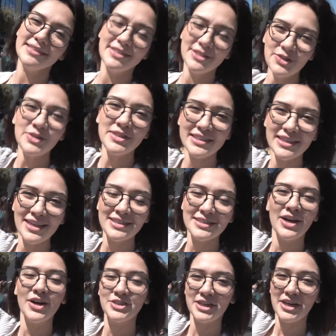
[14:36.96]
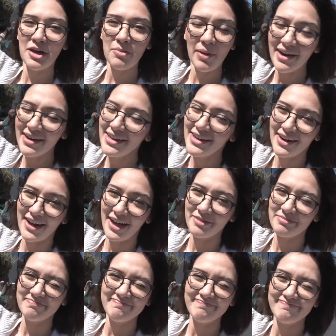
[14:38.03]
Dudesons on JK Party or
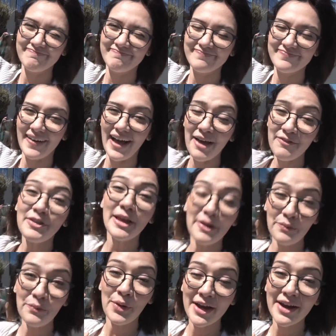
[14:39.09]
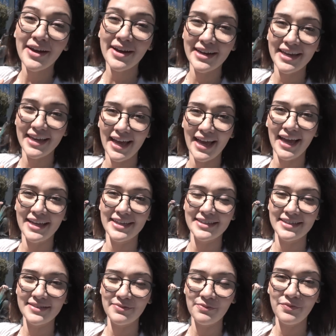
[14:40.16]
no? I feel like we're gonna get
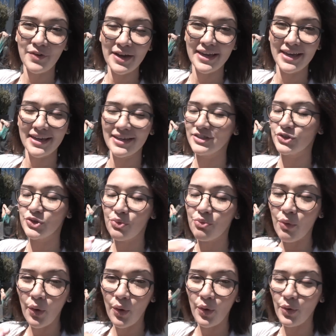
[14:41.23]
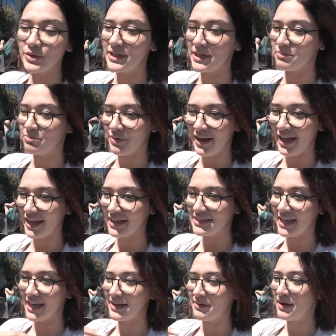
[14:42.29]
fucking trolled and pranked
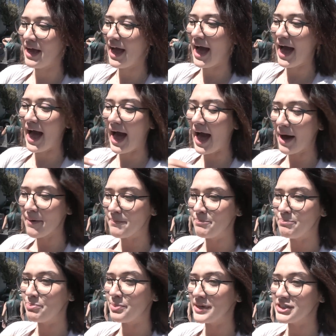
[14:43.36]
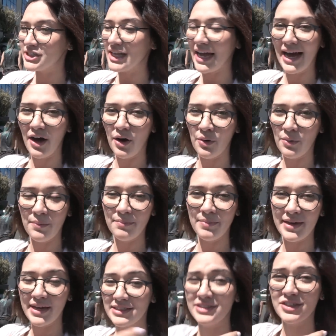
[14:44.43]
and bitched out
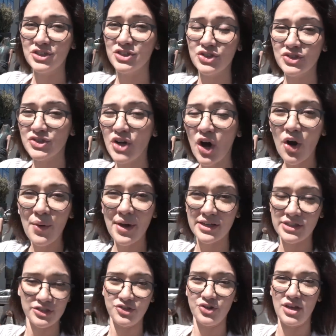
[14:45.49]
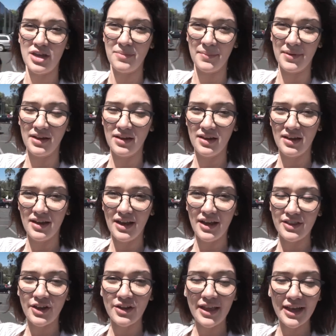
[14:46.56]
because they're so extreme.
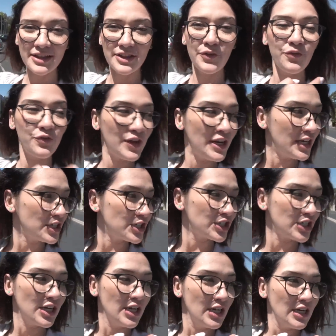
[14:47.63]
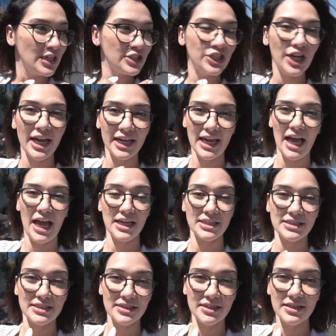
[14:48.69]
They're like the Finnish
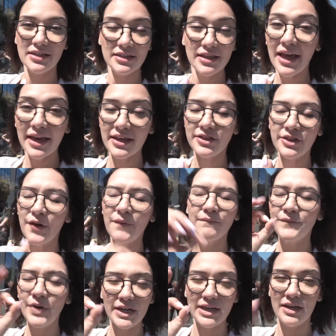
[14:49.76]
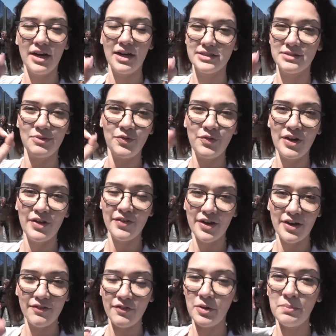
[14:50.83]
jackass. Like, they're fucking awesome. If you've never
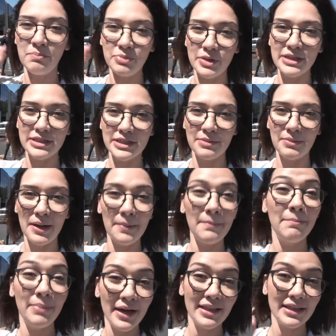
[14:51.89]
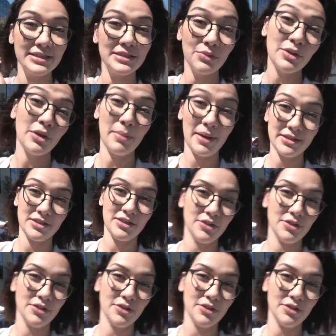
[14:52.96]
heard of them, please look them up. But let's see what they're about to